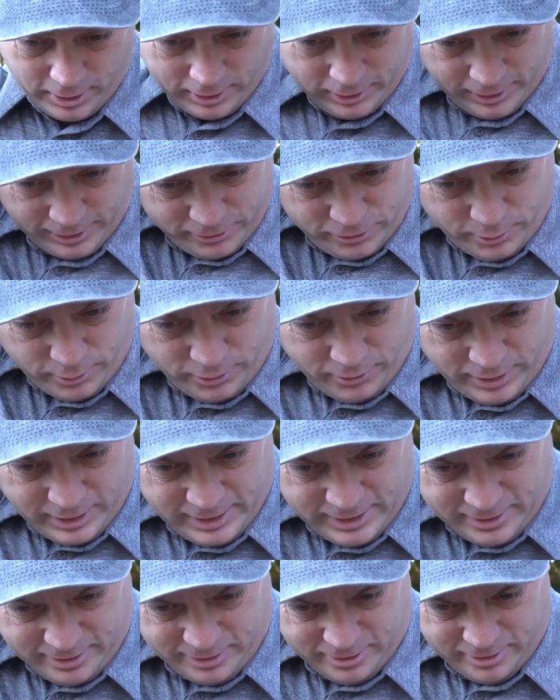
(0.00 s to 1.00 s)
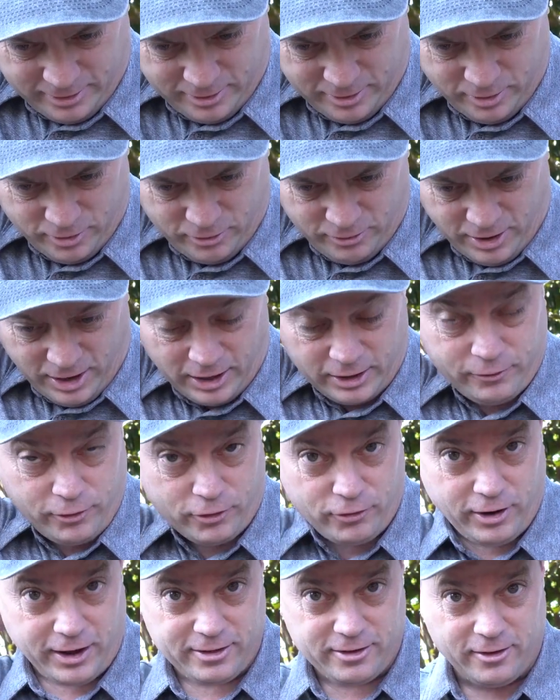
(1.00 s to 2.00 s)
Collect 2 ingredients, tonic
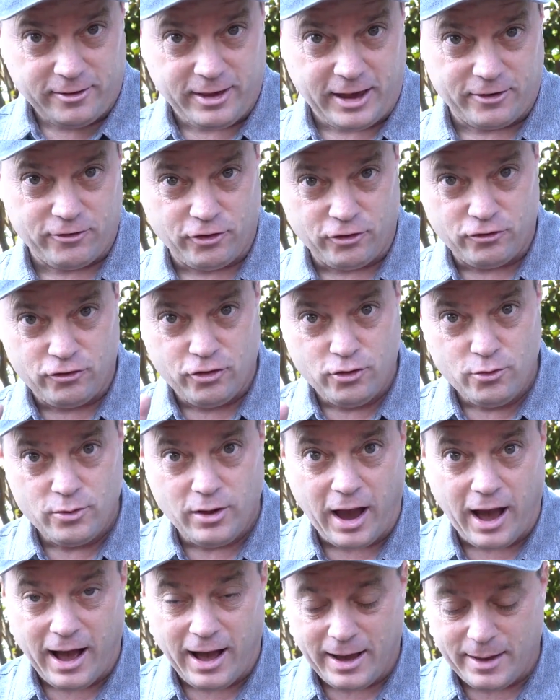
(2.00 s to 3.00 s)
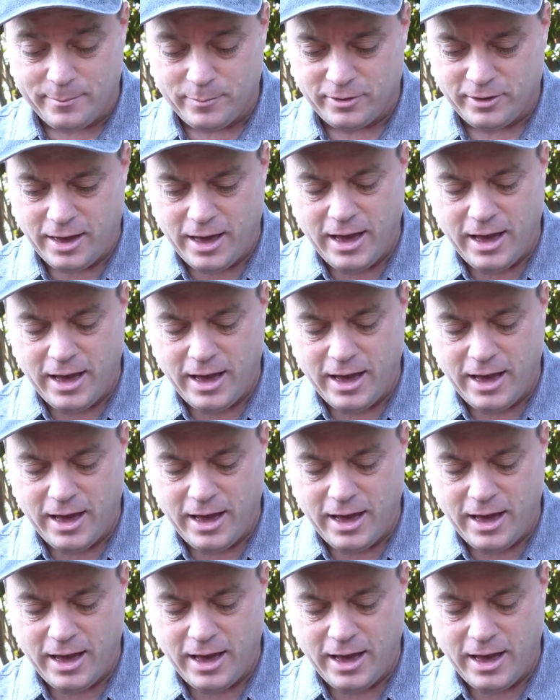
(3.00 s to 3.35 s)
for trace detection 2 times.